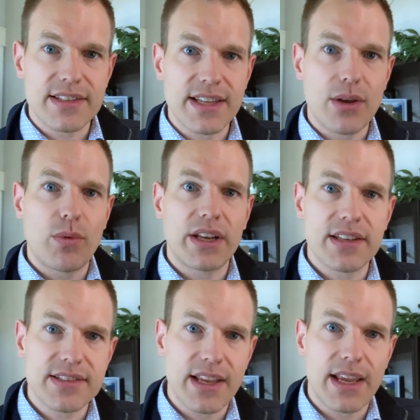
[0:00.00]
say when
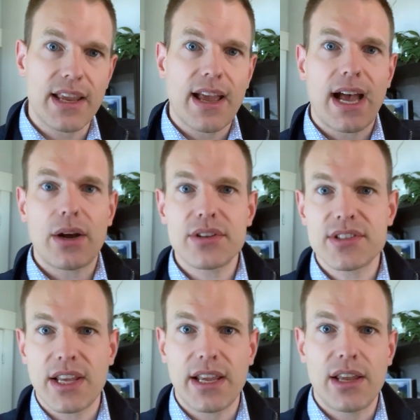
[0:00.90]
to say how to
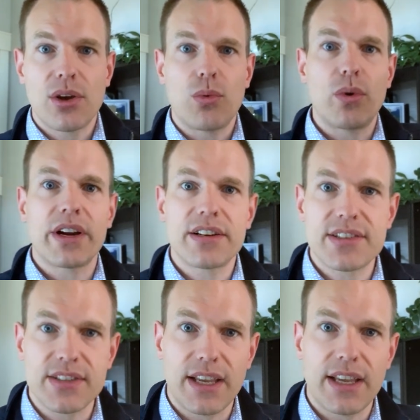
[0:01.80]
say where to
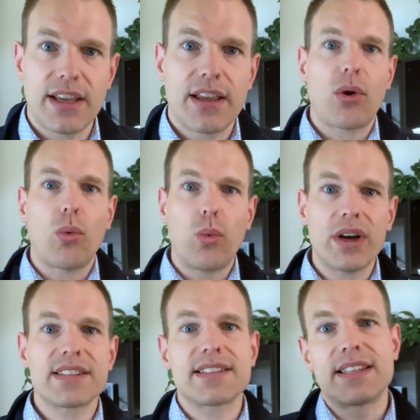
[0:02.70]
say
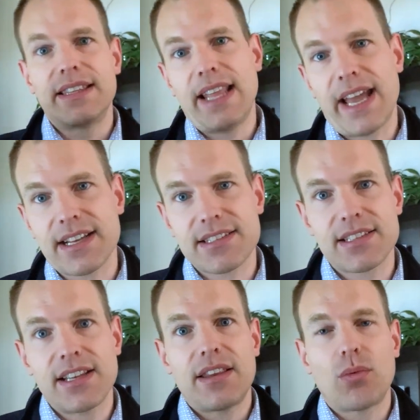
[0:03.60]
what's
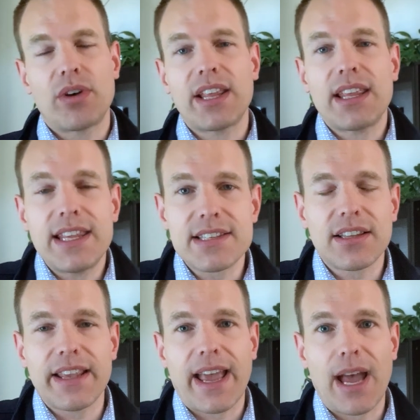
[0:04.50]
next, then what
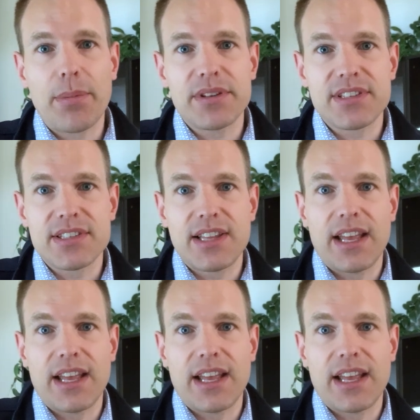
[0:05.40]
easily happens is